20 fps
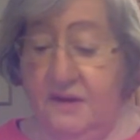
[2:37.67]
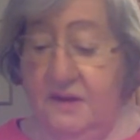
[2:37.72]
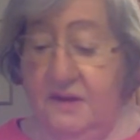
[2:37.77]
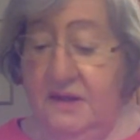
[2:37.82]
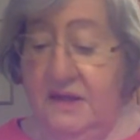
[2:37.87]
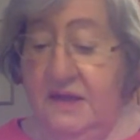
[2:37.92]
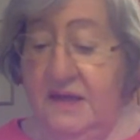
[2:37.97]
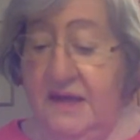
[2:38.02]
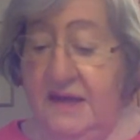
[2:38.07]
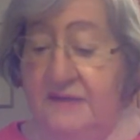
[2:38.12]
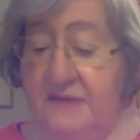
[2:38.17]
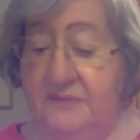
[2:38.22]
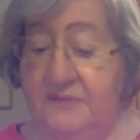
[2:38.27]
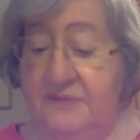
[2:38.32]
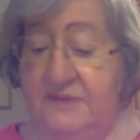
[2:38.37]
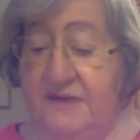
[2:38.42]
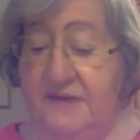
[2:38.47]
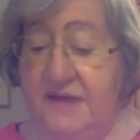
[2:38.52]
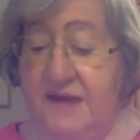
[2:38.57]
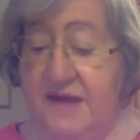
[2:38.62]
He had
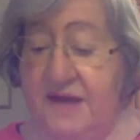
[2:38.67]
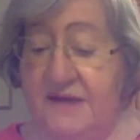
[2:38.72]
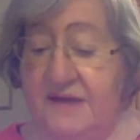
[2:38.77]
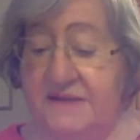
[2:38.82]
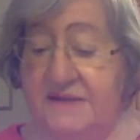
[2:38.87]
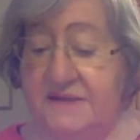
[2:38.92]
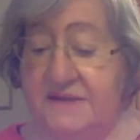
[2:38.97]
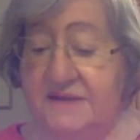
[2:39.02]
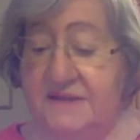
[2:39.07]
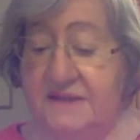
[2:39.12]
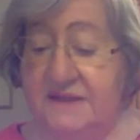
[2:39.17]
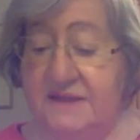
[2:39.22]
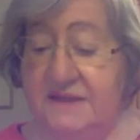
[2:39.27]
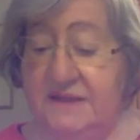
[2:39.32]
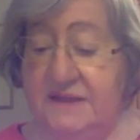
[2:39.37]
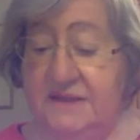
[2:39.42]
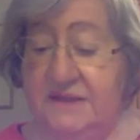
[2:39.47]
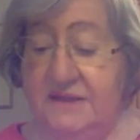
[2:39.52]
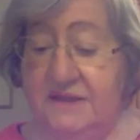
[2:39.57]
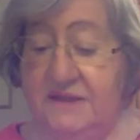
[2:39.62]
been hiding
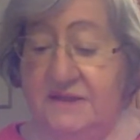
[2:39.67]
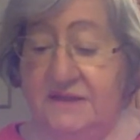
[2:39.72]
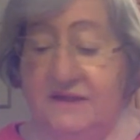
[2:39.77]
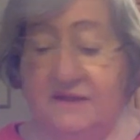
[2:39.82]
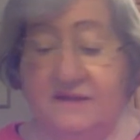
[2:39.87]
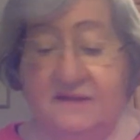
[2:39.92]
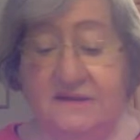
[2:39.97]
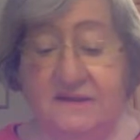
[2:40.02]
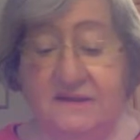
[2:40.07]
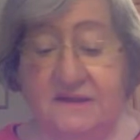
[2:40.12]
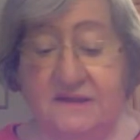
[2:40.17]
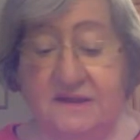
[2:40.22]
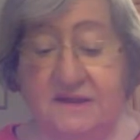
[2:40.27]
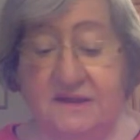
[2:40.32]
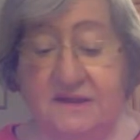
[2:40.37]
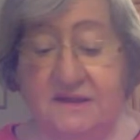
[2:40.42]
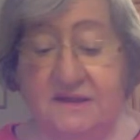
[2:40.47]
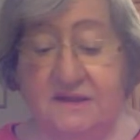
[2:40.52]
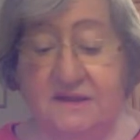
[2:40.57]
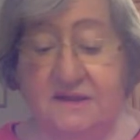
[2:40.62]
in an
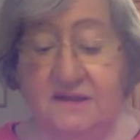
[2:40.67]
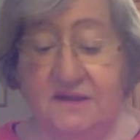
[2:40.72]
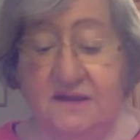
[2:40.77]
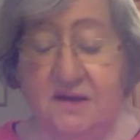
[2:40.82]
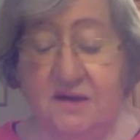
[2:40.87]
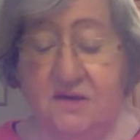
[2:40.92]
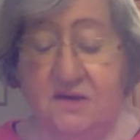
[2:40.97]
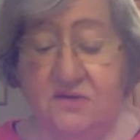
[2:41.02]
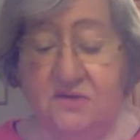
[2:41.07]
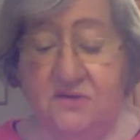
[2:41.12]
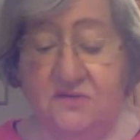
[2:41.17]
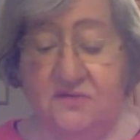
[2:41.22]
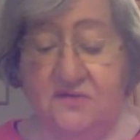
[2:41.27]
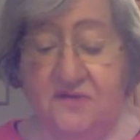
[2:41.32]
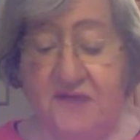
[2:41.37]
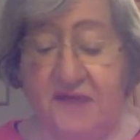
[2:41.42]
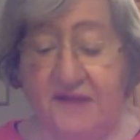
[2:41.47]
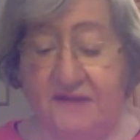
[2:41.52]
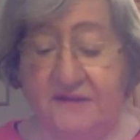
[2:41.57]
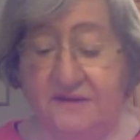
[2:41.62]
attic near our
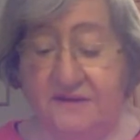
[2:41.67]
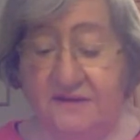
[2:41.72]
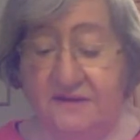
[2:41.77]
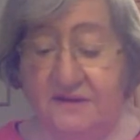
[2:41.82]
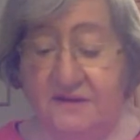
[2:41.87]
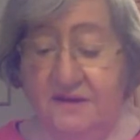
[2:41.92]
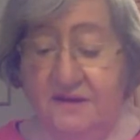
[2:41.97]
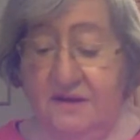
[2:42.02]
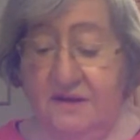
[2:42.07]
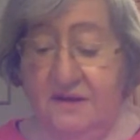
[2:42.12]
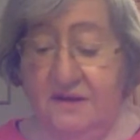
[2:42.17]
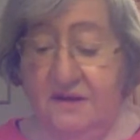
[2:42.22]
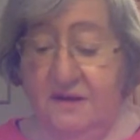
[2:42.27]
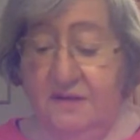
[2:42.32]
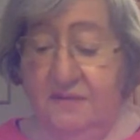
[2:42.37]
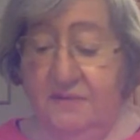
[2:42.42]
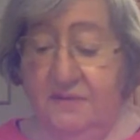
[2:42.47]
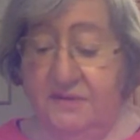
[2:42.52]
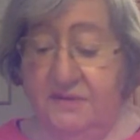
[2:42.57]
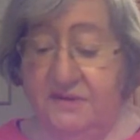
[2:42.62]
flat,
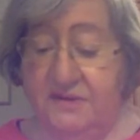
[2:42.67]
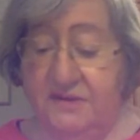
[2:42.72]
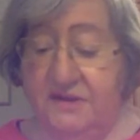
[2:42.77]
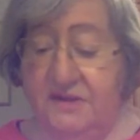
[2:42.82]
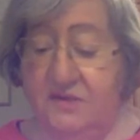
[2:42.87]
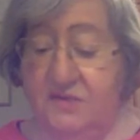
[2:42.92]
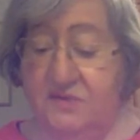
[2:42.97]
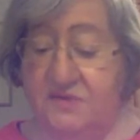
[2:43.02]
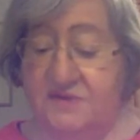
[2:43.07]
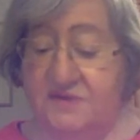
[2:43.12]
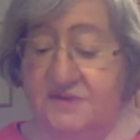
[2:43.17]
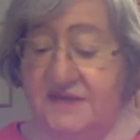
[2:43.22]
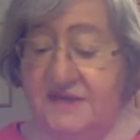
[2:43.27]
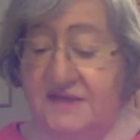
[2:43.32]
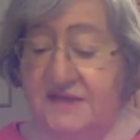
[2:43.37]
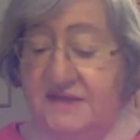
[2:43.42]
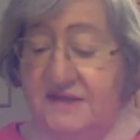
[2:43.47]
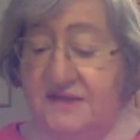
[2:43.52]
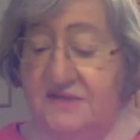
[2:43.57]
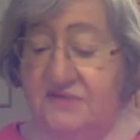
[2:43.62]
but he was
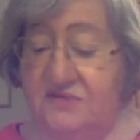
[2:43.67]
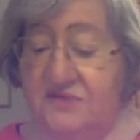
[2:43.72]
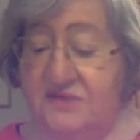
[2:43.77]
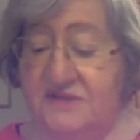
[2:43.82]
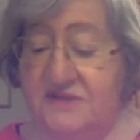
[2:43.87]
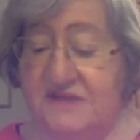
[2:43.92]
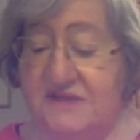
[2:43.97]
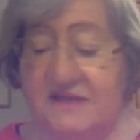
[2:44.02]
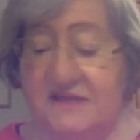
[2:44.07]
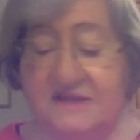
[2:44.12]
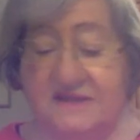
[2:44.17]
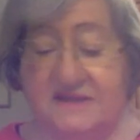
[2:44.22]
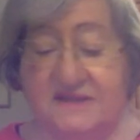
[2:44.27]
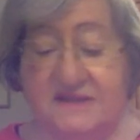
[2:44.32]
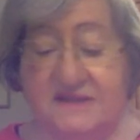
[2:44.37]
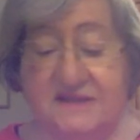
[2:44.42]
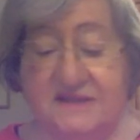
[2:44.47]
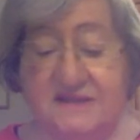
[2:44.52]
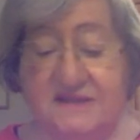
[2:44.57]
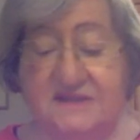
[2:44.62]
getting restless
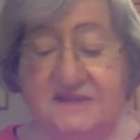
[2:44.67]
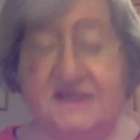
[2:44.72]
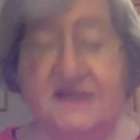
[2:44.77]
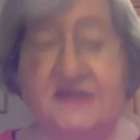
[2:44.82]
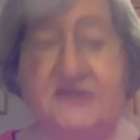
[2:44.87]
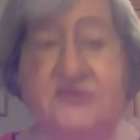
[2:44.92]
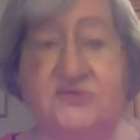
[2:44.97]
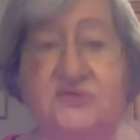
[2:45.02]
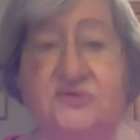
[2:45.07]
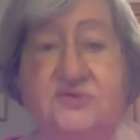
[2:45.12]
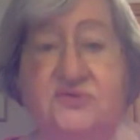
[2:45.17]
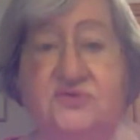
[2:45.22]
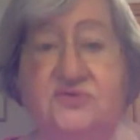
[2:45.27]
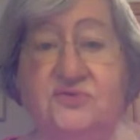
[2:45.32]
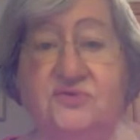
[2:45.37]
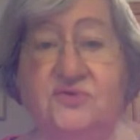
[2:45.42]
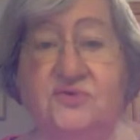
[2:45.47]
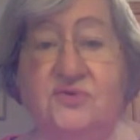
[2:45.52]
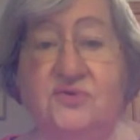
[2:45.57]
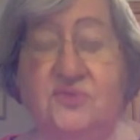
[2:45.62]
and decided to
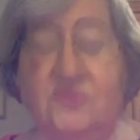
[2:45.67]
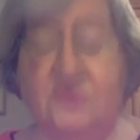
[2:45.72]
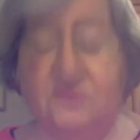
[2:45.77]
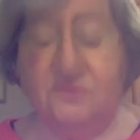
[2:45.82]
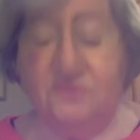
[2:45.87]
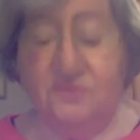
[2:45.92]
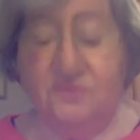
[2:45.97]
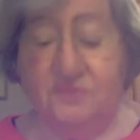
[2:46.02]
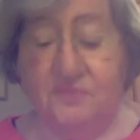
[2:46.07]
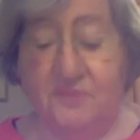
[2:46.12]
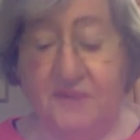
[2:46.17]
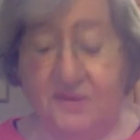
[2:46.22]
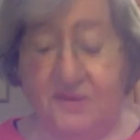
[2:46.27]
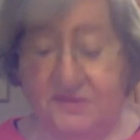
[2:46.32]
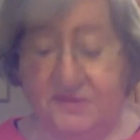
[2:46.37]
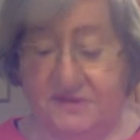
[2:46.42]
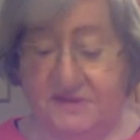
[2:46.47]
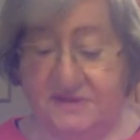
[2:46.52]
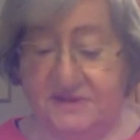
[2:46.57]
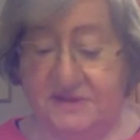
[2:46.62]
go to
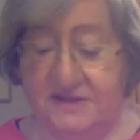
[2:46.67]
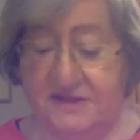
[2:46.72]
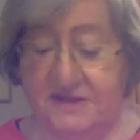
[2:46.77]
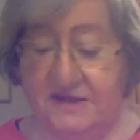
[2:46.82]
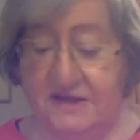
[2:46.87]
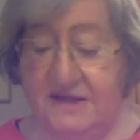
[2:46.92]
Paris.